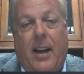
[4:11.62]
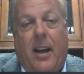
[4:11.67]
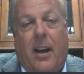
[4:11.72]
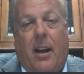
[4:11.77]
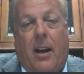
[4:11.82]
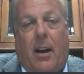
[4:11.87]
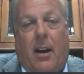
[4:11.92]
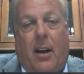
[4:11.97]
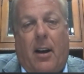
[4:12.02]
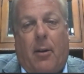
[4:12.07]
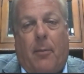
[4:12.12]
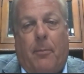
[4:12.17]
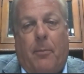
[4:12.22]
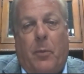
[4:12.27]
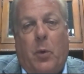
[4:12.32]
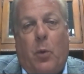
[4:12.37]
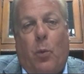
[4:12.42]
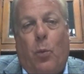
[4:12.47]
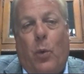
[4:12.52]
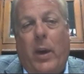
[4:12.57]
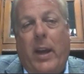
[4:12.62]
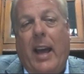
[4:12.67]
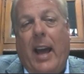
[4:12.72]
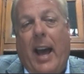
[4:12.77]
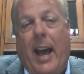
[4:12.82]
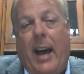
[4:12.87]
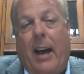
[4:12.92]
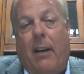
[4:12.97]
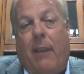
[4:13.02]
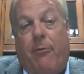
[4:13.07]
Um, we
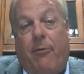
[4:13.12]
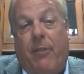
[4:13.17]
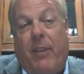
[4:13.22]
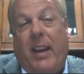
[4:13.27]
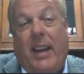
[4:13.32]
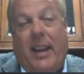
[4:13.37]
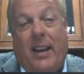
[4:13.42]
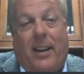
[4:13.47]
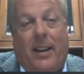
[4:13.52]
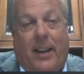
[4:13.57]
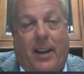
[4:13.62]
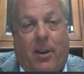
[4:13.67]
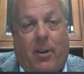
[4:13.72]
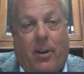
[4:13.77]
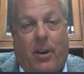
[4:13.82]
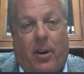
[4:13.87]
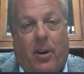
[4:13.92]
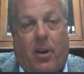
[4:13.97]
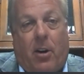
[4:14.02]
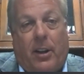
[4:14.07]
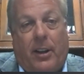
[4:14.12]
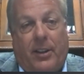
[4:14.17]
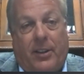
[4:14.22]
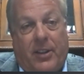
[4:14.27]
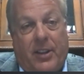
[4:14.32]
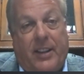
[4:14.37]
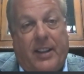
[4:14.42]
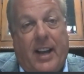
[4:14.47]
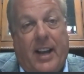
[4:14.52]
have VIA here in Arlington